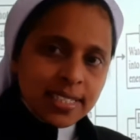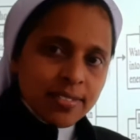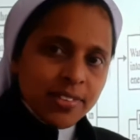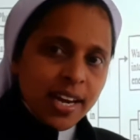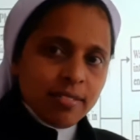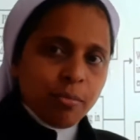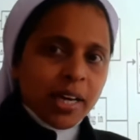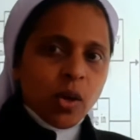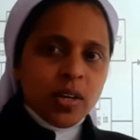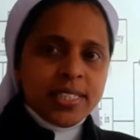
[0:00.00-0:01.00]
we have
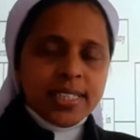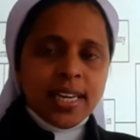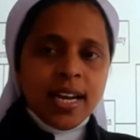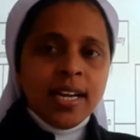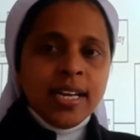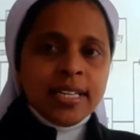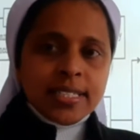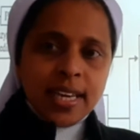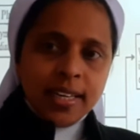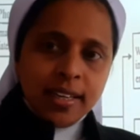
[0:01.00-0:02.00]
biological
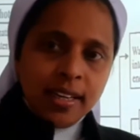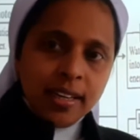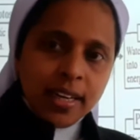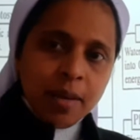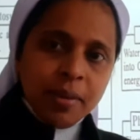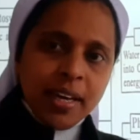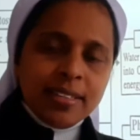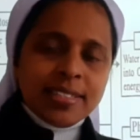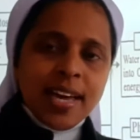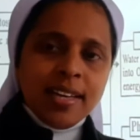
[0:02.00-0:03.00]
cycle, chemical
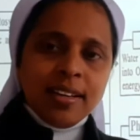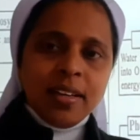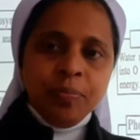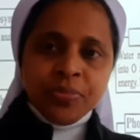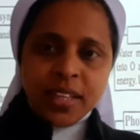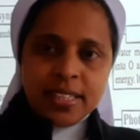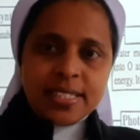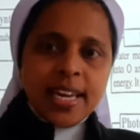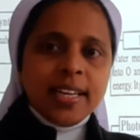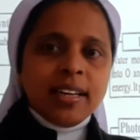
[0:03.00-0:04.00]
cycle, the
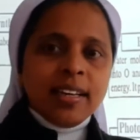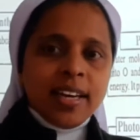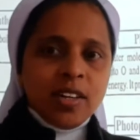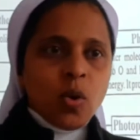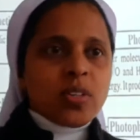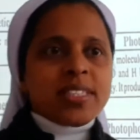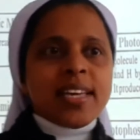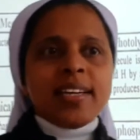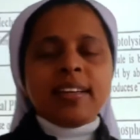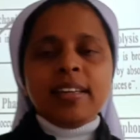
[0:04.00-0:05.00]
cyclic and
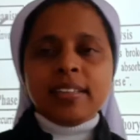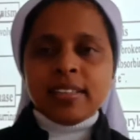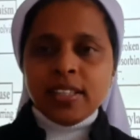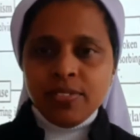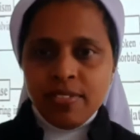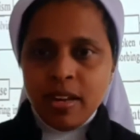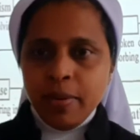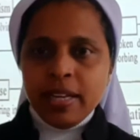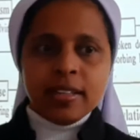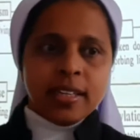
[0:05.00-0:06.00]
non-cyclic. We will
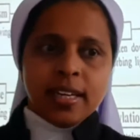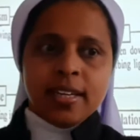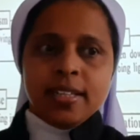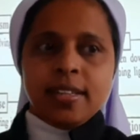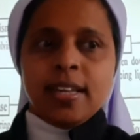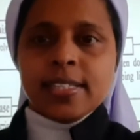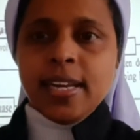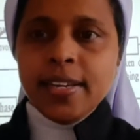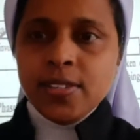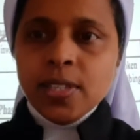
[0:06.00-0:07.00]
be learning in details
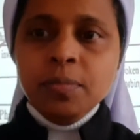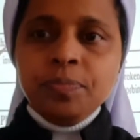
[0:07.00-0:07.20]
later.